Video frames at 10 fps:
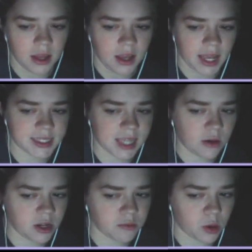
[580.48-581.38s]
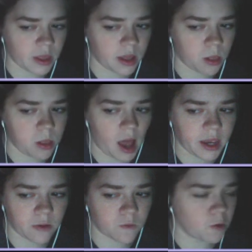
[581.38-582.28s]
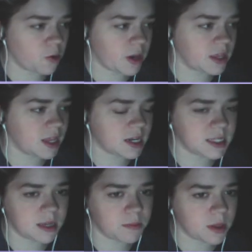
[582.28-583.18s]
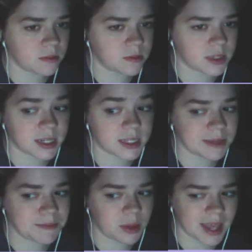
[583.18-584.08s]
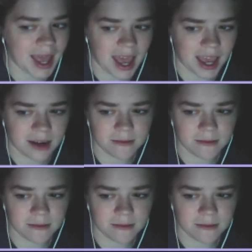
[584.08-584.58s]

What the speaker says: It sounded more like a lion roaring than a simple cat.